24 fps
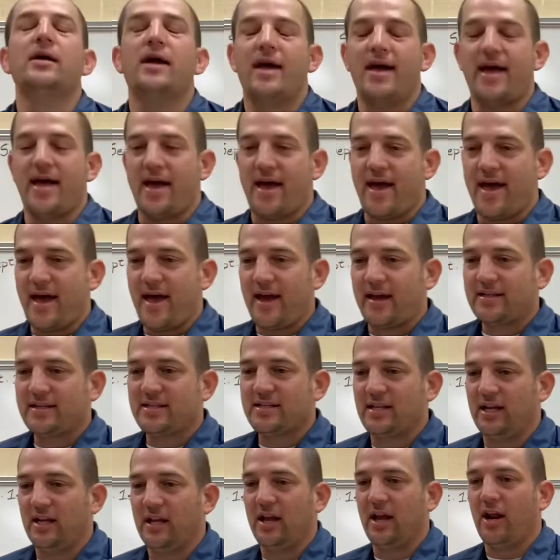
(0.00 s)

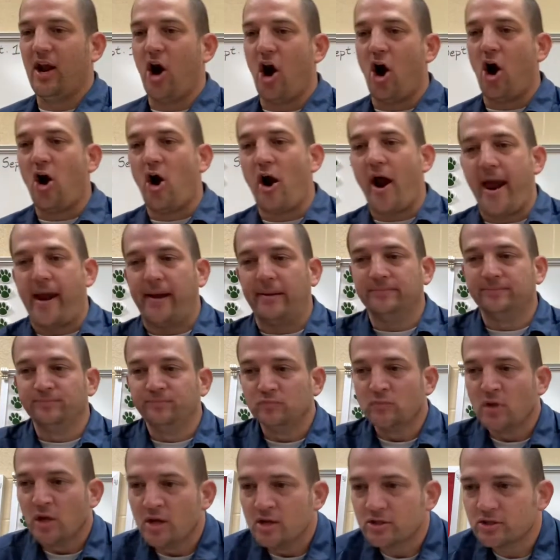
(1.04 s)
Excellent. All right.
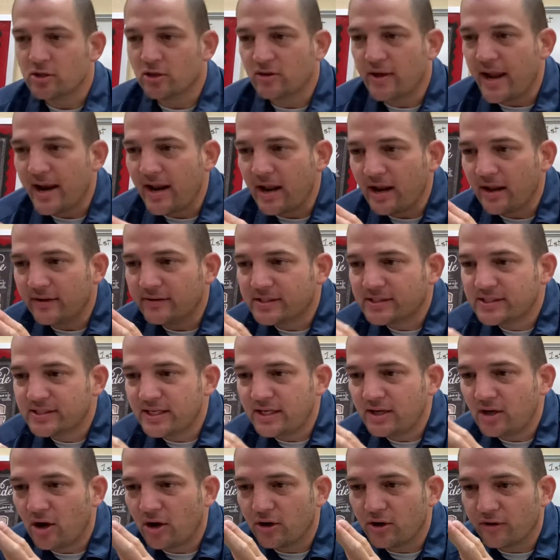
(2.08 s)
So now that I've
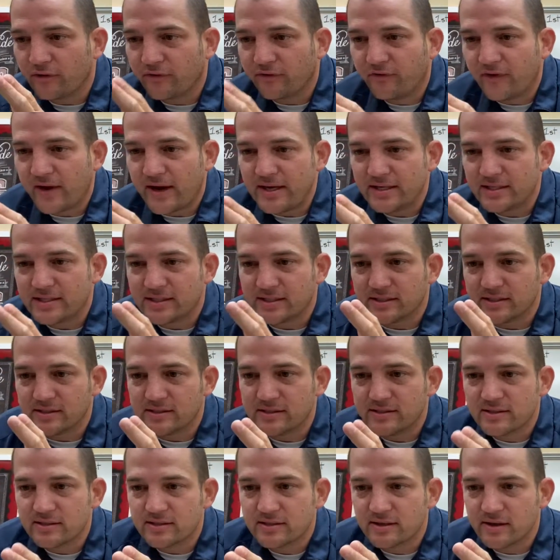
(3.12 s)
seen all your
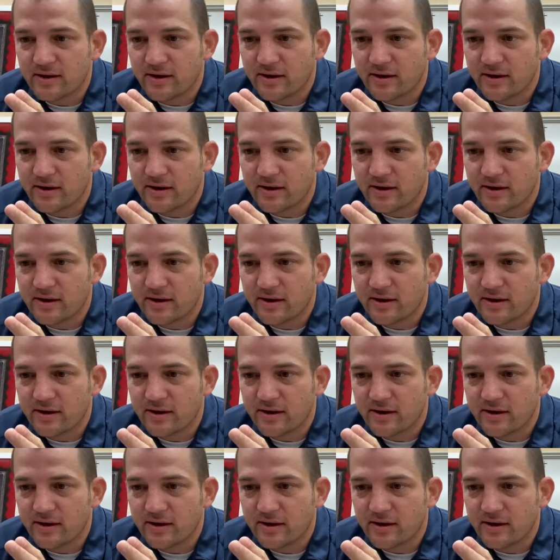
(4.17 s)
faces,